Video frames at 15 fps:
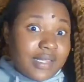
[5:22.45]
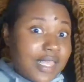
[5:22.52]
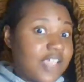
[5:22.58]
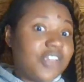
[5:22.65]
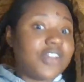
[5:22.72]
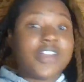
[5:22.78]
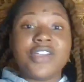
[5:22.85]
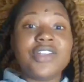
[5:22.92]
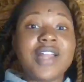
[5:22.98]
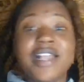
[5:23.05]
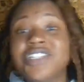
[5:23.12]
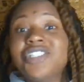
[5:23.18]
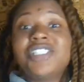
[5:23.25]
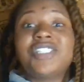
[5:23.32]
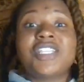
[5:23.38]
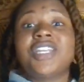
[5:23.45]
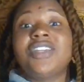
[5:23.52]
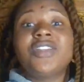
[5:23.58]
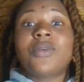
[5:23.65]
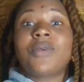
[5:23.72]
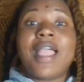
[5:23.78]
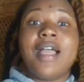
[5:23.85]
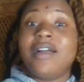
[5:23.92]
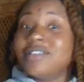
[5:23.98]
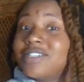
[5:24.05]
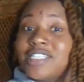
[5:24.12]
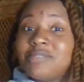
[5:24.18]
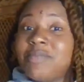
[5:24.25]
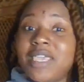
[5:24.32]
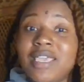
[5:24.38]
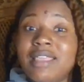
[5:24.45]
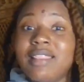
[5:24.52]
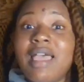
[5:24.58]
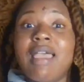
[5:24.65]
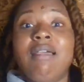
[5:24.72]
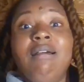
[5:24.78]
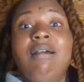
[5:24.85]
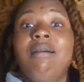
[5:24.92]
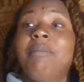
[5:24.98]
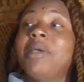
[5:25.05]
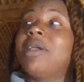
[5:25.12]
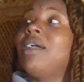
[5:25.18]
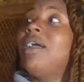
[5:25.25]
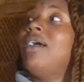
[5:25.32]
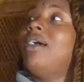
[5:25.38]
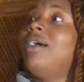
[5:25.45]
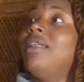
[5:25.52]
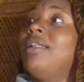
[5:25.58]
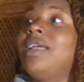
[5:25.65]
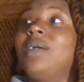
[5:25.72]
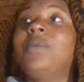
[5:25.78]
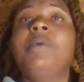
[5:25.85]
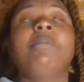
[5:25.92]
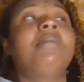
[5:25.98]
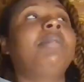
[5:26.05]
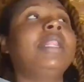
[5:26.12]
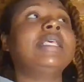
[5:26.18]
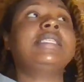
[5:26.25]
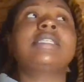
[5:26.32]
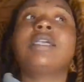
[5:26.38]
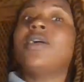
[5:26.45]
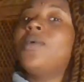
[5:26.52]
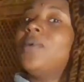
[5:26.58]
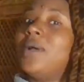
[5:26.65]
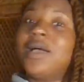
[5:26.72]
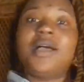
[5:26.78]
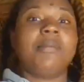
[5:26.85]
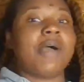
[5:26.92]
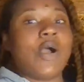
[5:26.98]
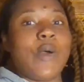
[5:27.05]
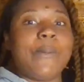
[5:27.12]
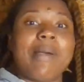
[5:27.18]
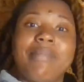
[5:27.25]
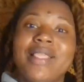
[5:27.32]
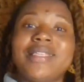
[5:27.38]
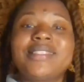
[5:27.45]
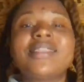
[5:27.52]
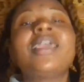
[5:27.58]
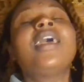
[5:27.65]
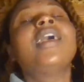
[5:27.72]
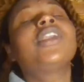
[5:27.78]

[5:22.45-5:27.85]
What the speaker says: Like, you're not just sitting around just being like, oh my God, like, when my blessing gonna come? I hope my blessing.